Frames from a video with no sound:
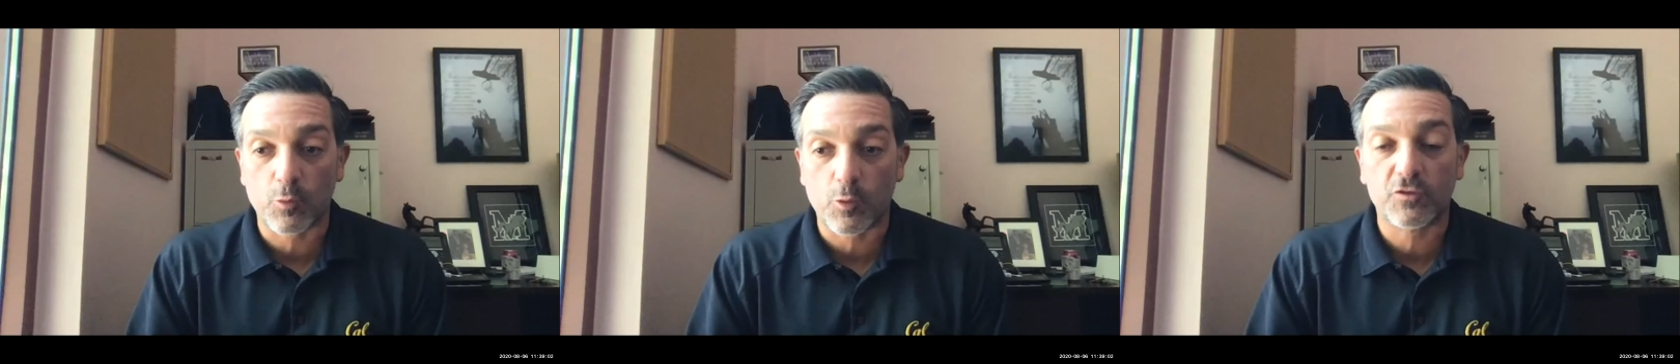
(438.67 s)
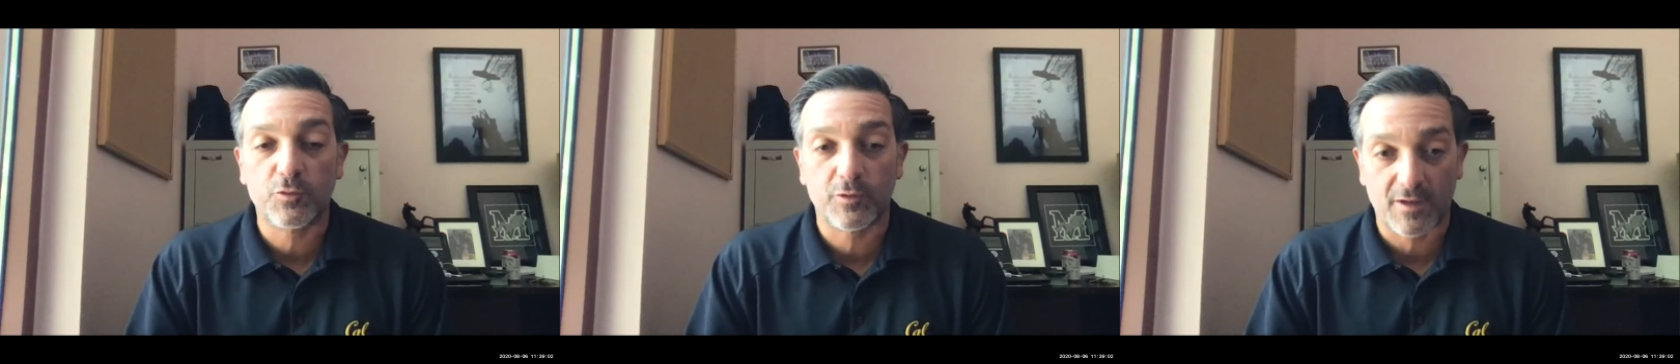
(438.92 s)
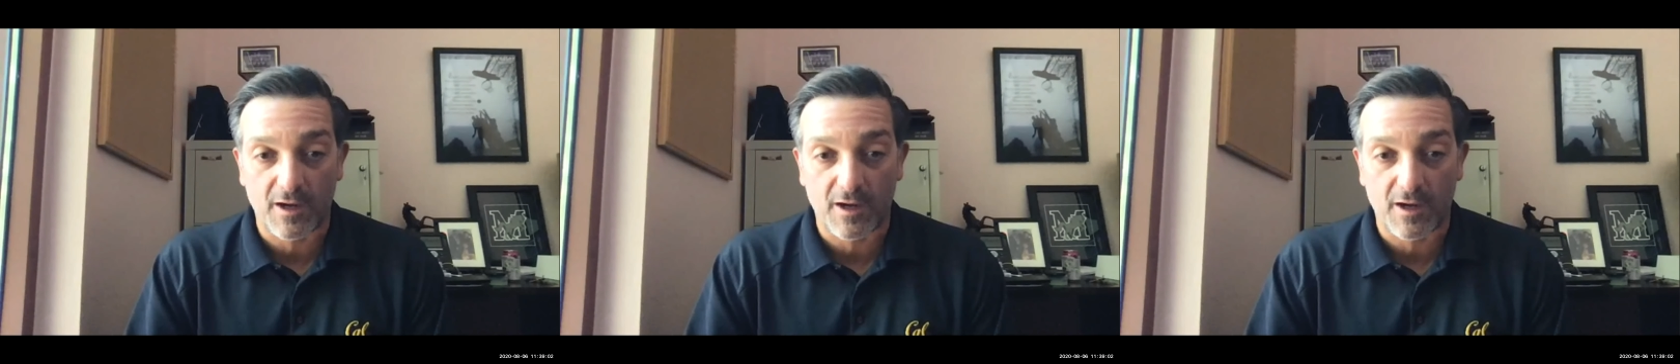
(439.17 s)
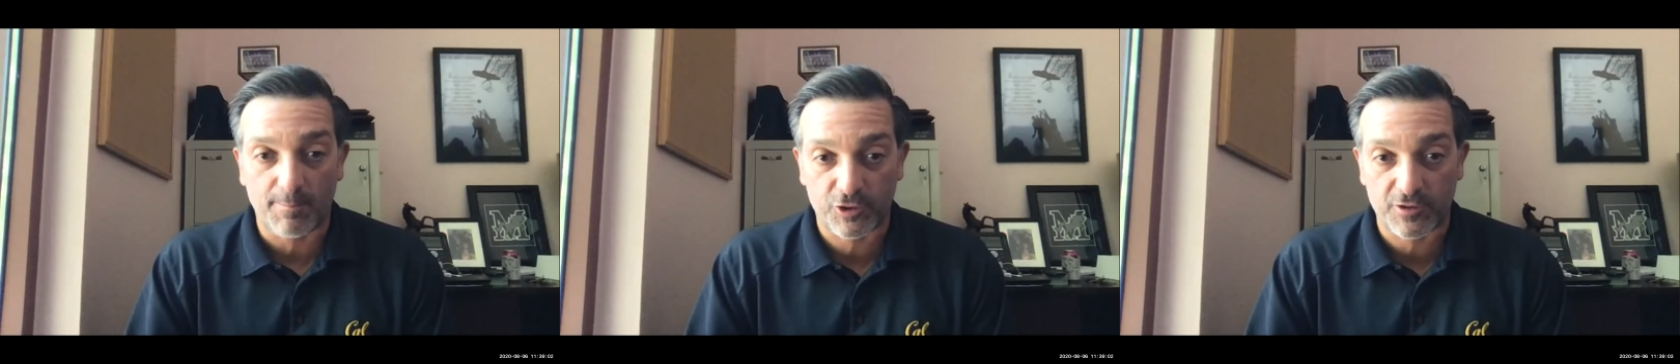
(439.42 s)
want to
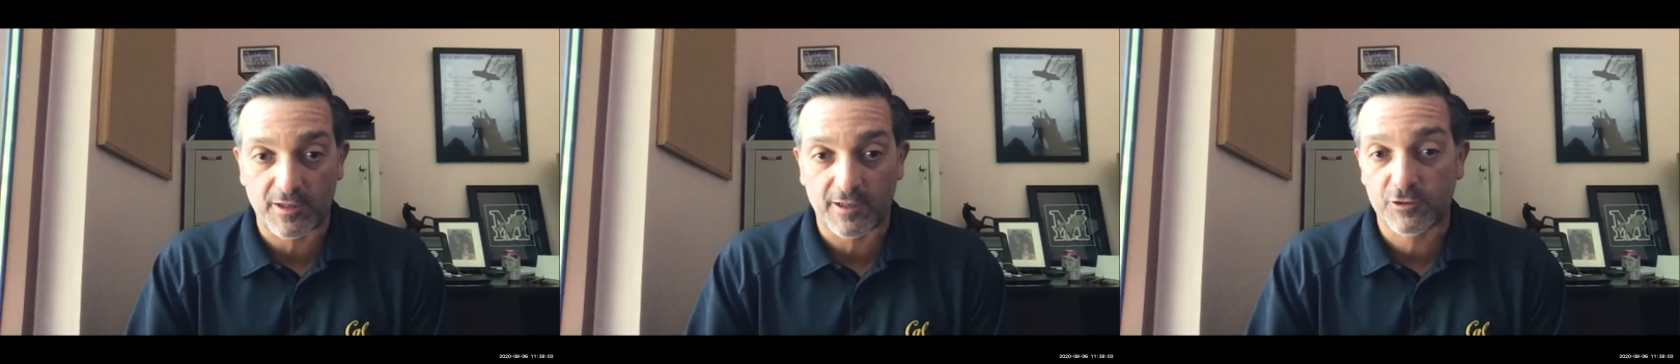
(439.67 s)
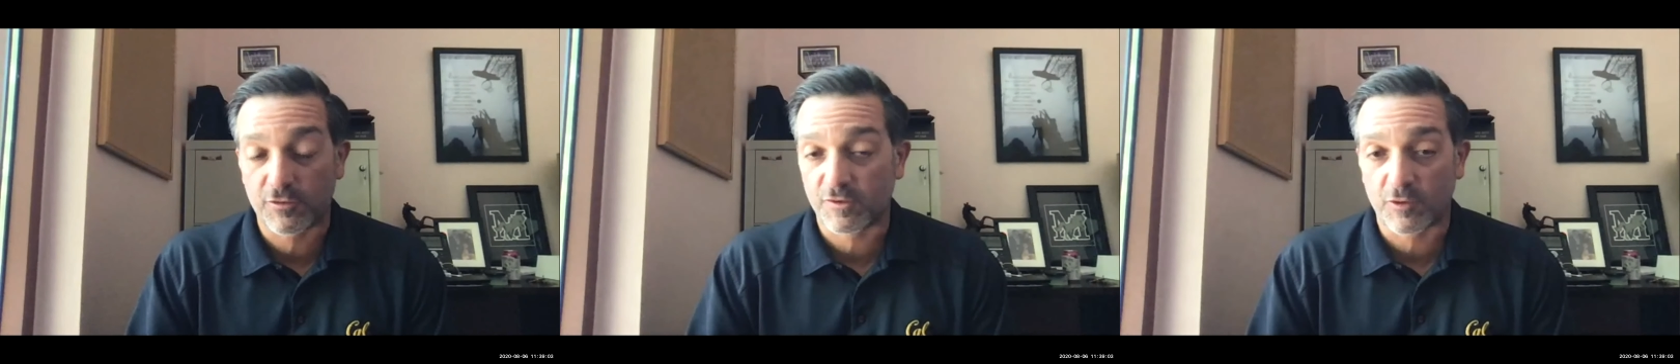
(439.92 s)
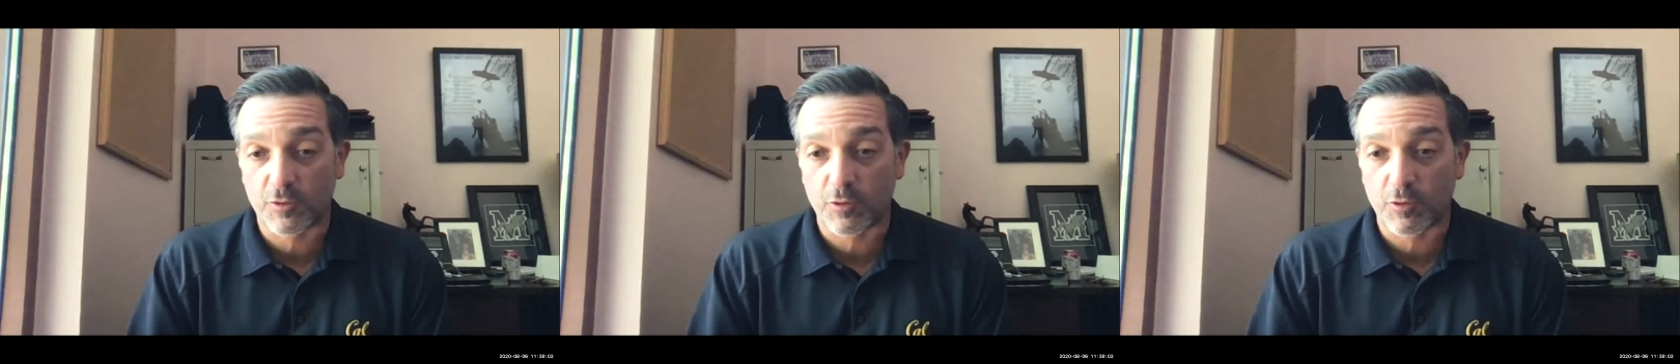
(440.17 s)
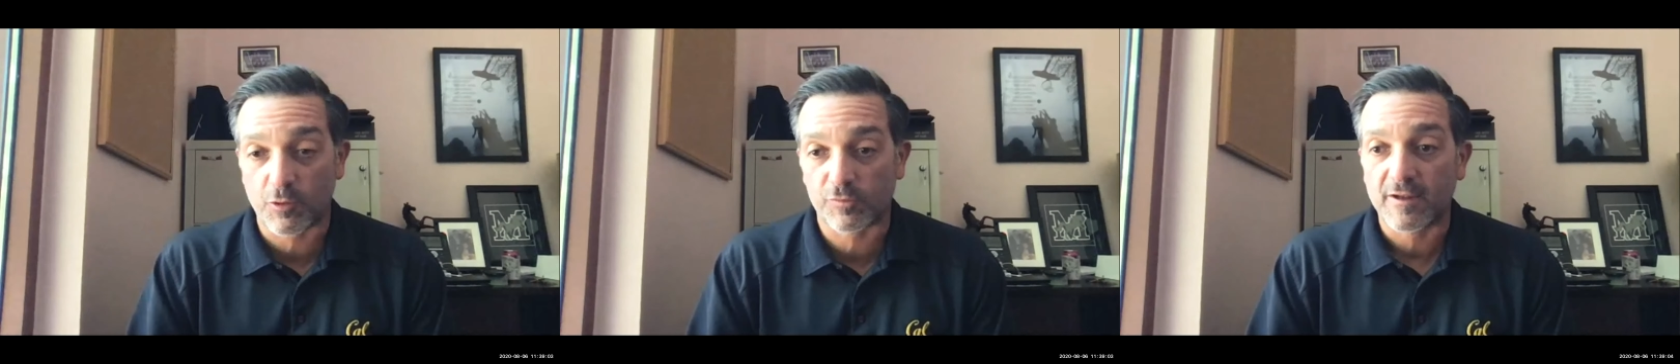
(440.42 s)
accomplish, not just the
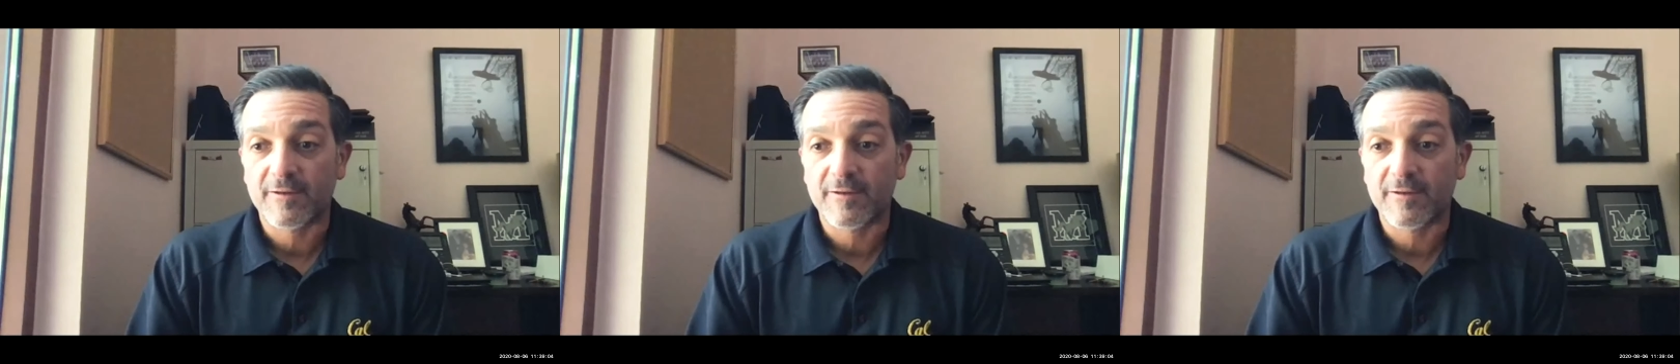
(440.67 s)
goals